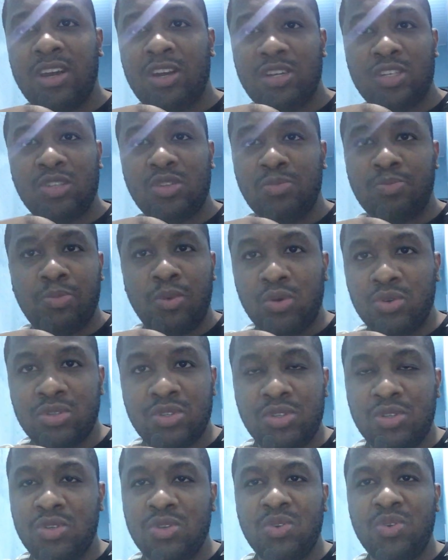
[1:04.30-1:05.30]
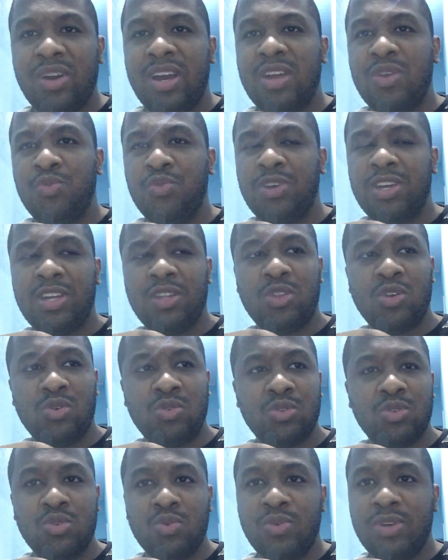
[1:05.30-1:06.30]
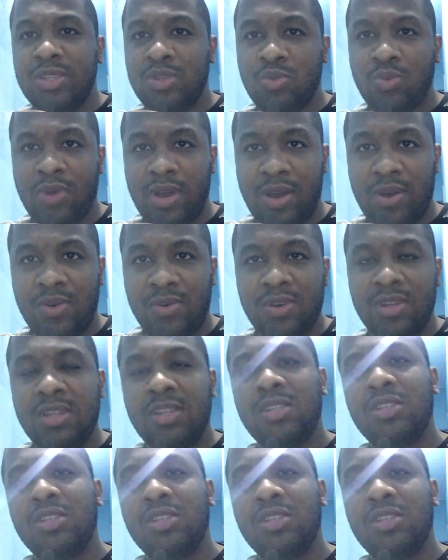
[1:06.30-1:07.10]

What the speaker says: are supposed to, and we don't do it well.